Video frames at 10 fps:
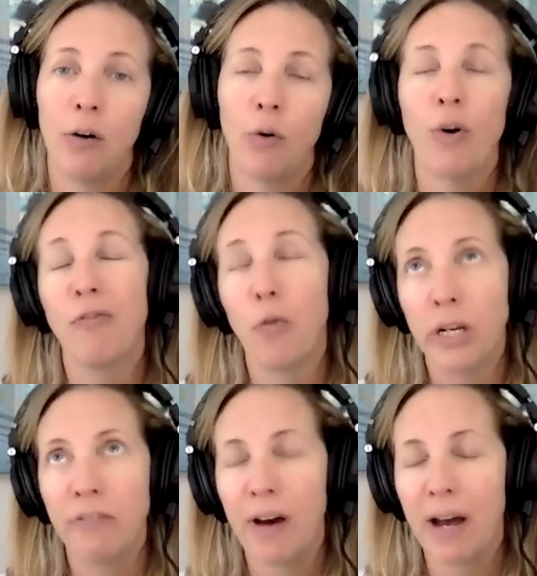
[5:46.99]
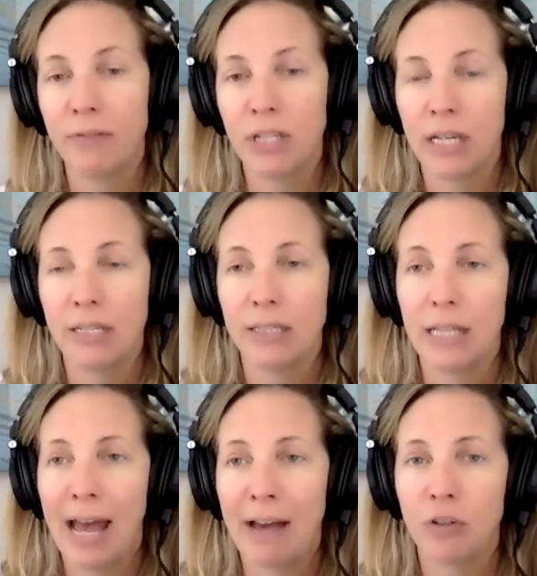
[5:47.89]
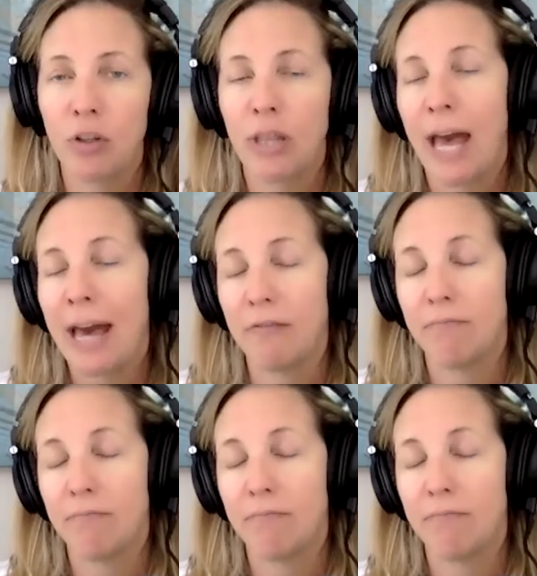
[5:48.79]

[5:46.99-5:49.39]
or 45 days after that